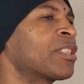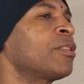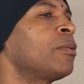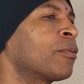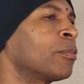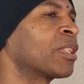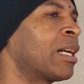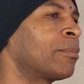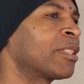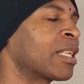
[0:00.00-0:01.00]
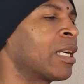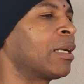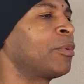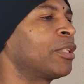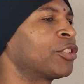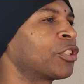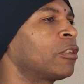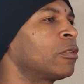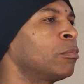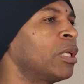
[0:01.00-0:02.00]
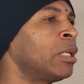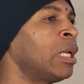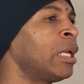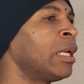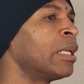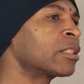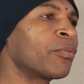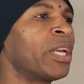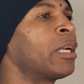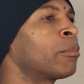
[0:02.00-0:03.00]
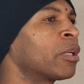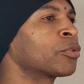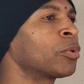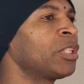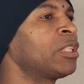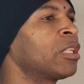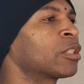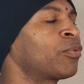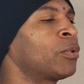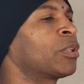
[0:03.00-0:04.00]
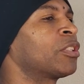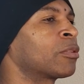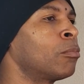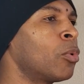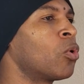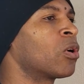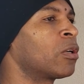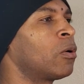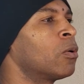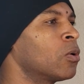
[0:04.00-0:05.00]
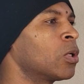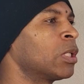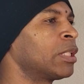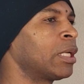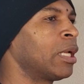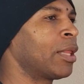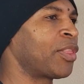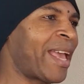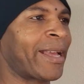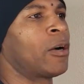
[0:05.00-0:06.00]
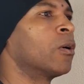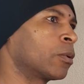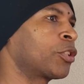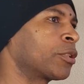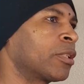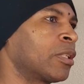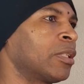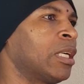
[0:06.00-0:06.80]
two from time to time in the show. But It's the Van Embergs really does focus more on that culture.